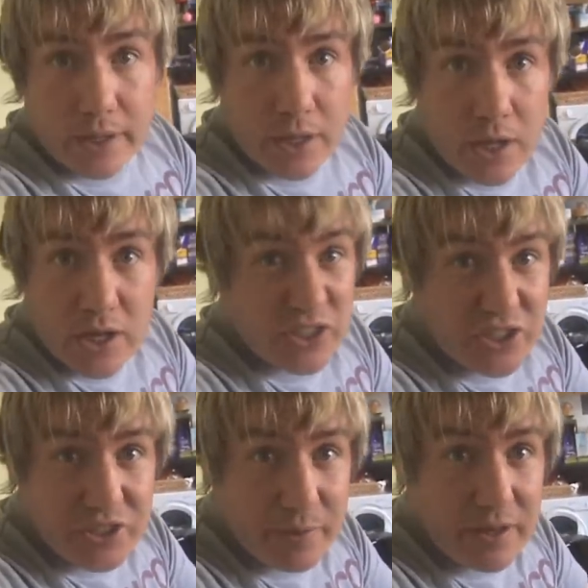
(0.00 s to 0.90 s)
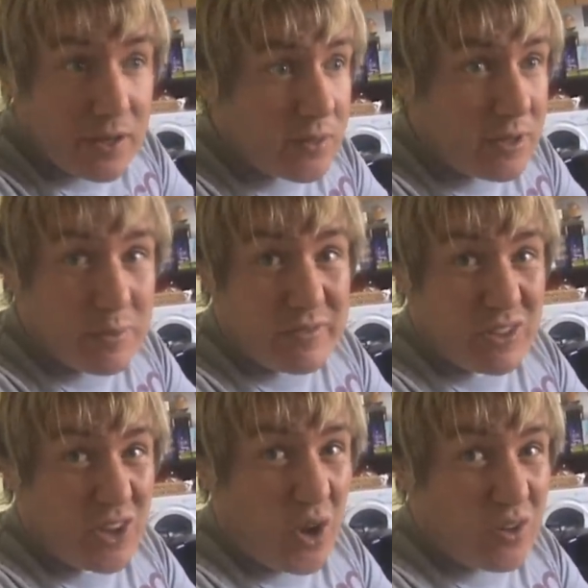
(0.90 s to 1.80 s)
beer, ginger beer, maybe
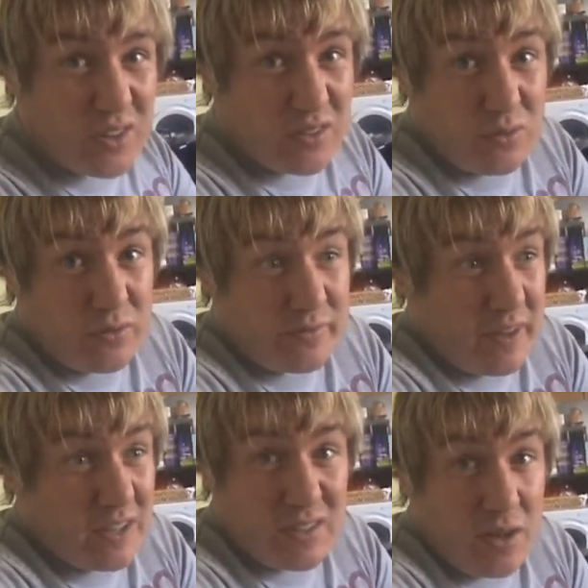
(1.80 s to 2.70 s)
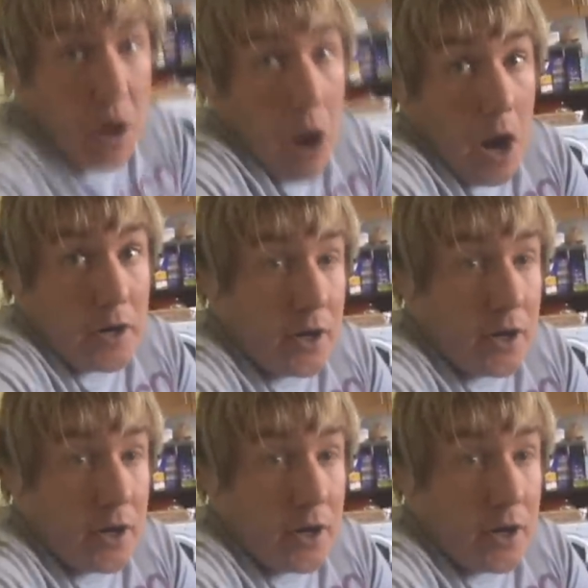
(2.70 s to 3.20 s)
even Coke or Fanta. I